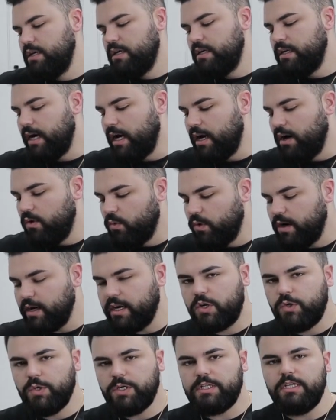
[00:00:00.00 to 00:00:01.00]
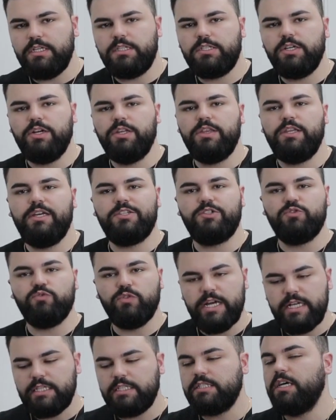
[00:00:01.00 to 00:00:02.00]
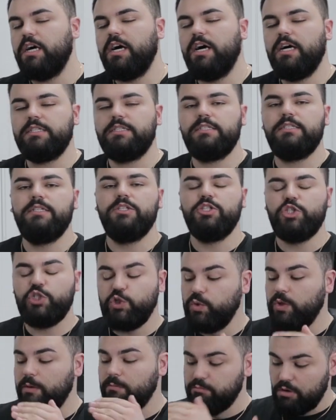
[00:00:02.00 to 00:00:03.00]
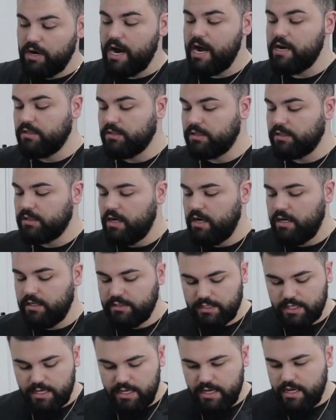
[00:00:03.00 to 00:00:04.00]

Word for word: Now we're gonna quickly turn this red sauce to a brown sauce,